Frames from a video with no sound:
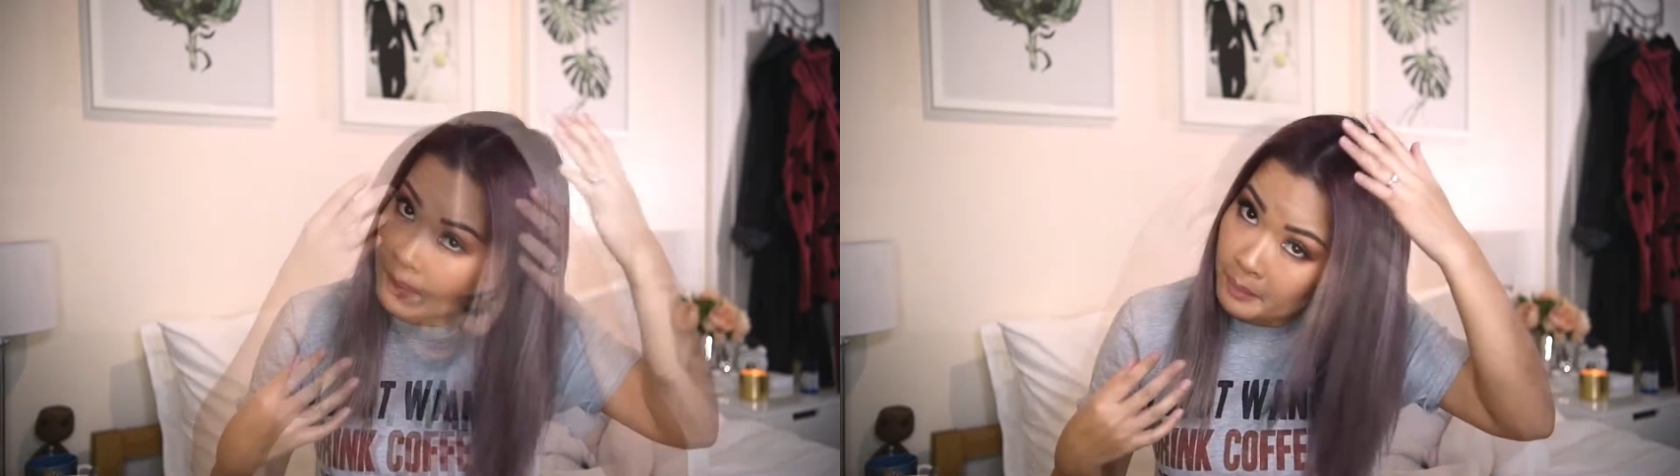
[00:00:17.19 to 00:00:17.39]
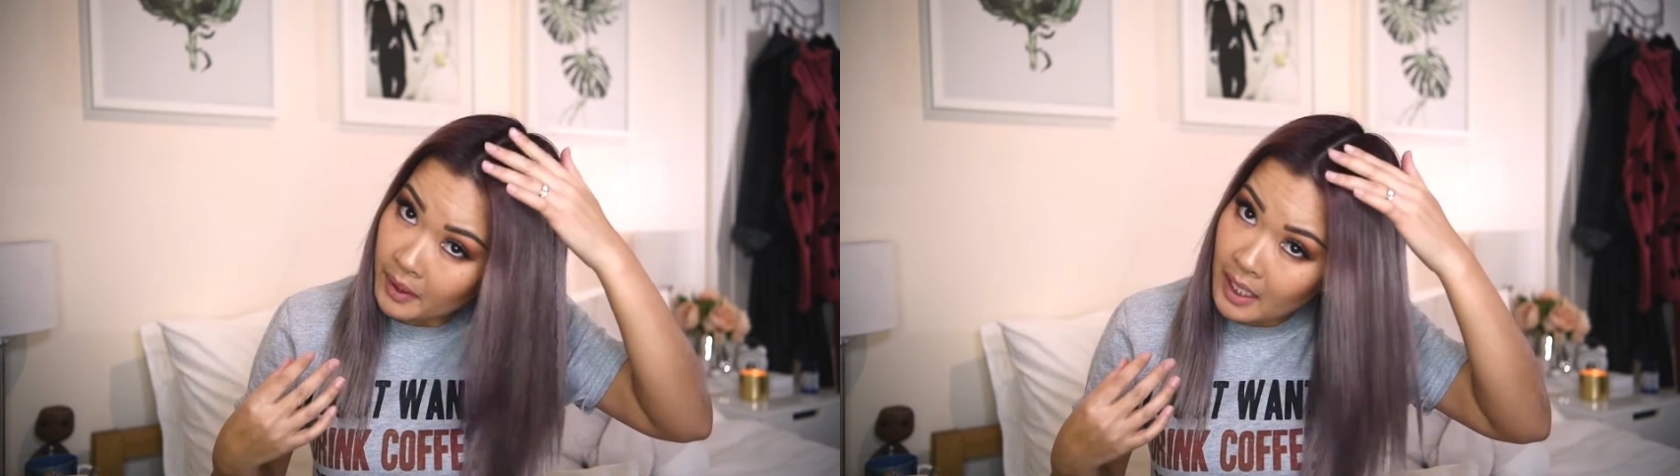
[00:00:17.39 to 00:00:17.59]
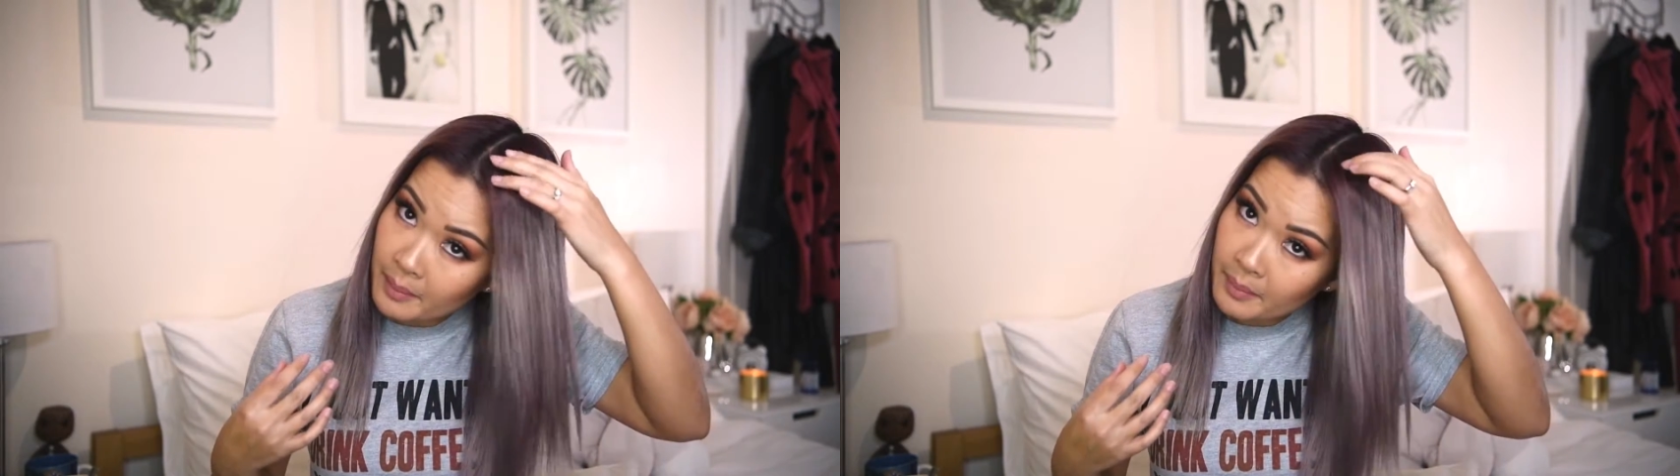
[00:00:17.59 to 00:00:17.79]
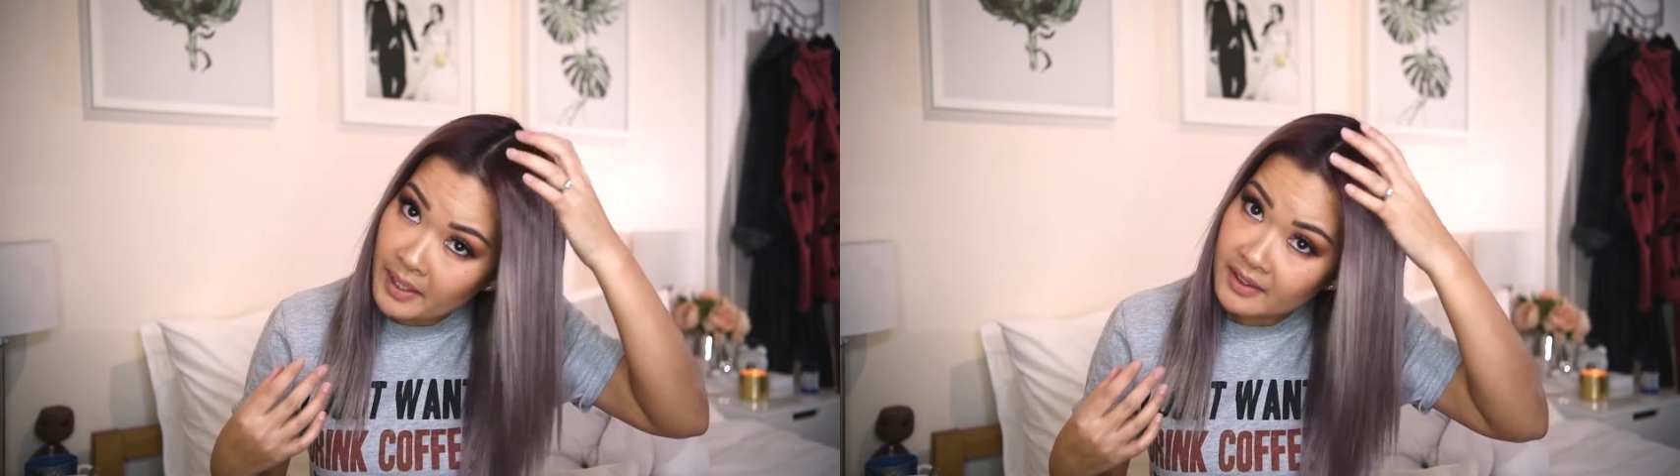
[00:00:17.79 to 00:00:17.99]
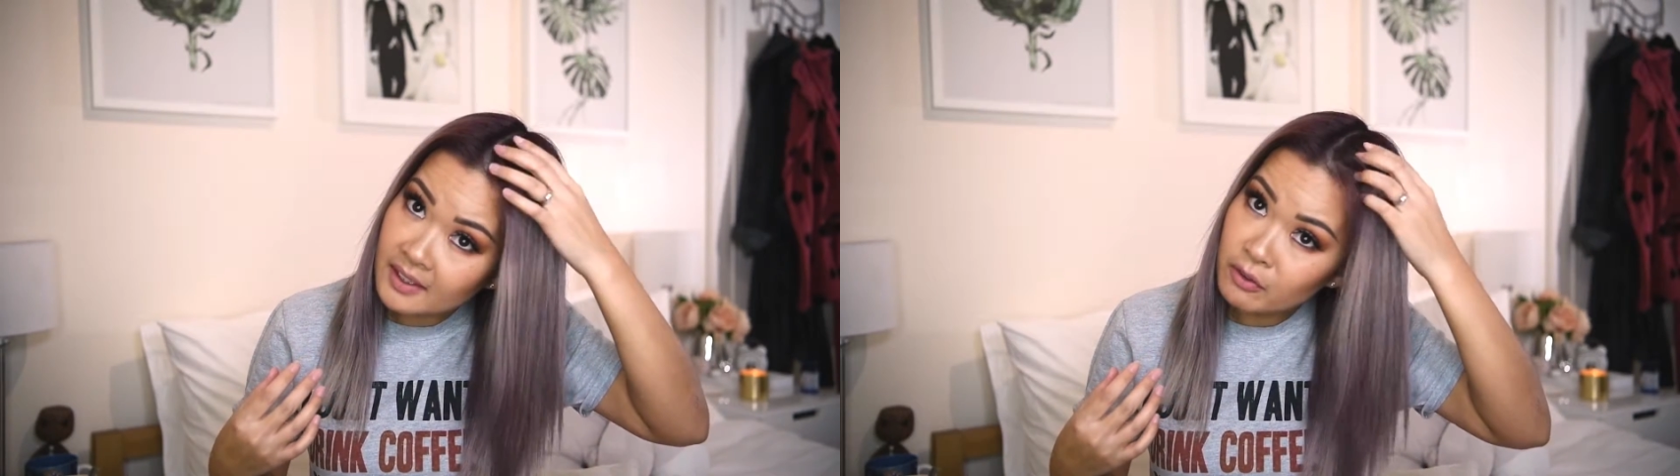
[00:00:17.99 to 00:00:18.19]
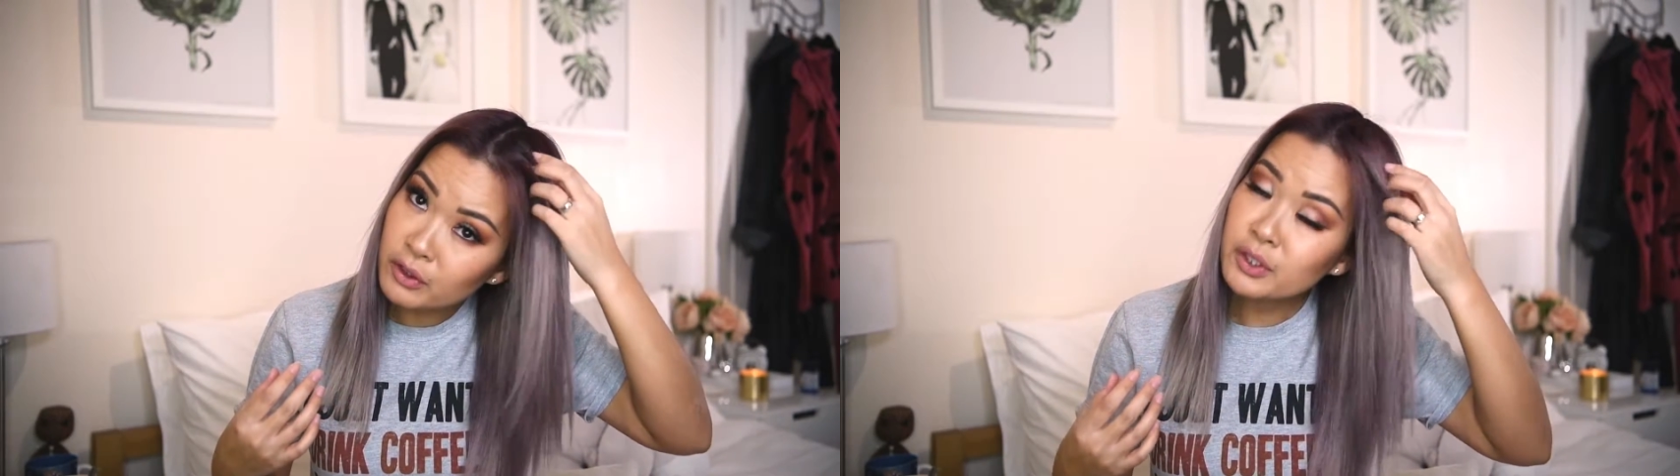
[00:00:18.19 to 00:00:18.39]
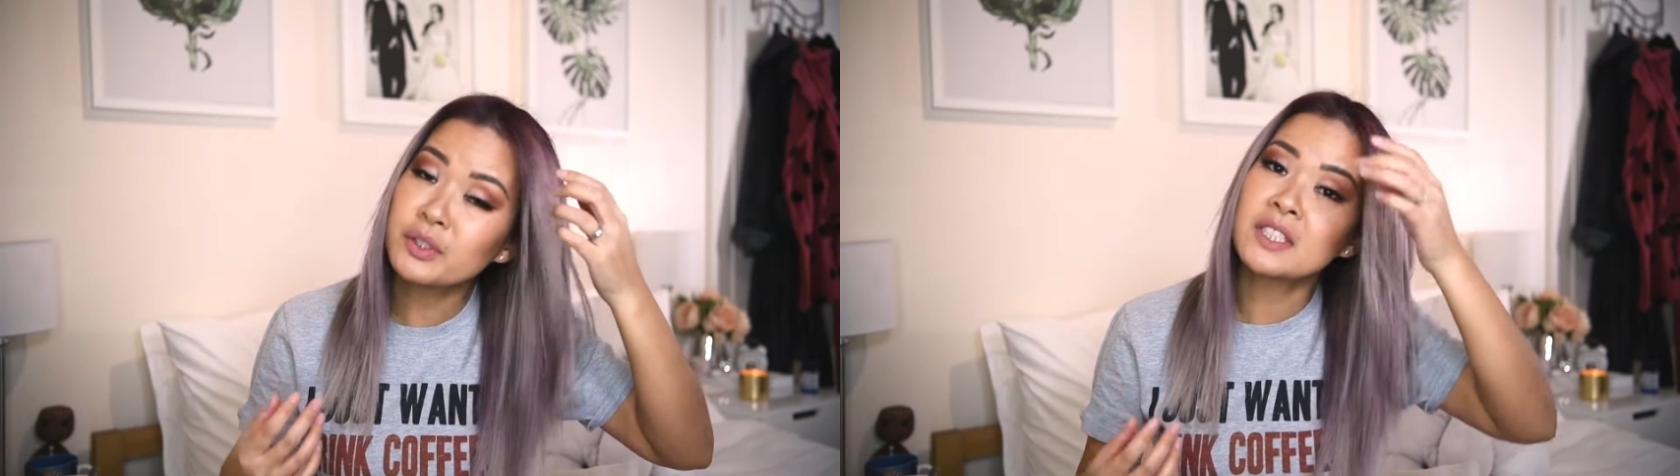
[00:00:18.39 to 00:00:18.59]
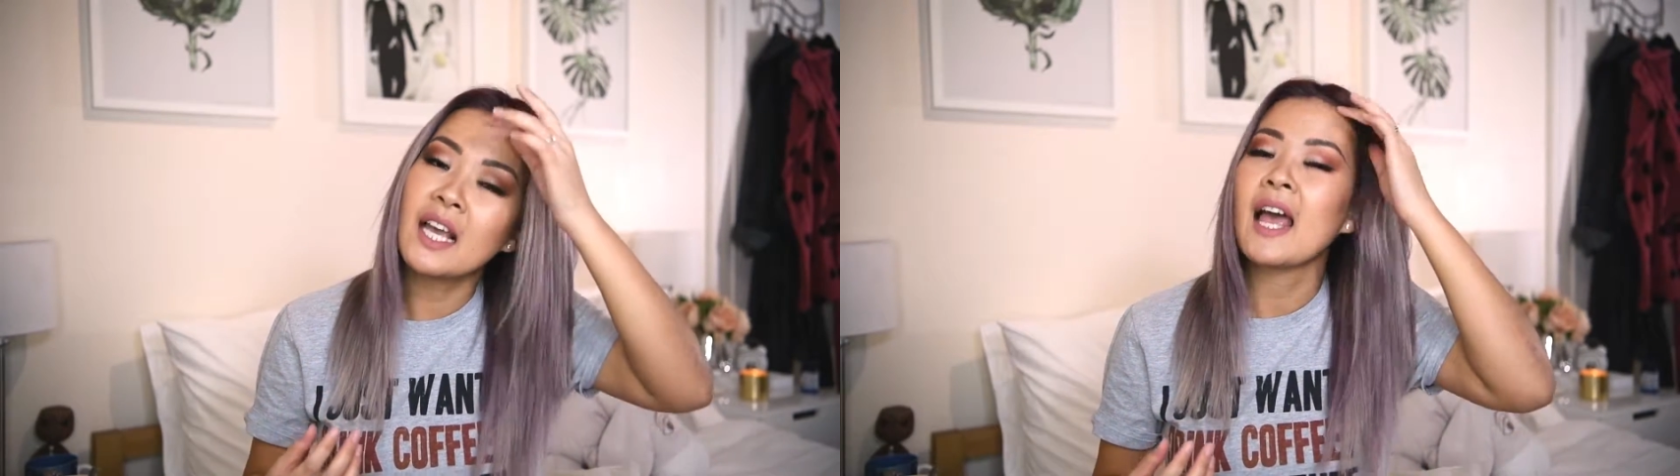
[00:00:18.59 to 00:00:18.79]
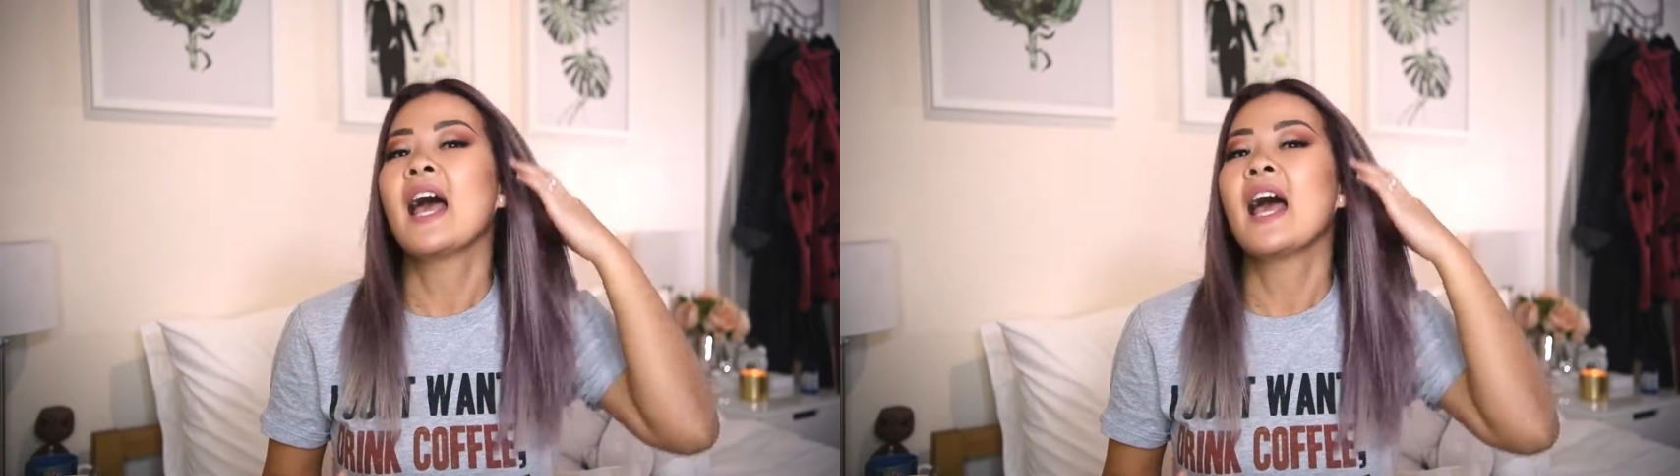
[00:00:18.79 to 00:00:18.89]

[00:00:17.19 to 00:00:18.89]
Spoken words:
plum at the roots,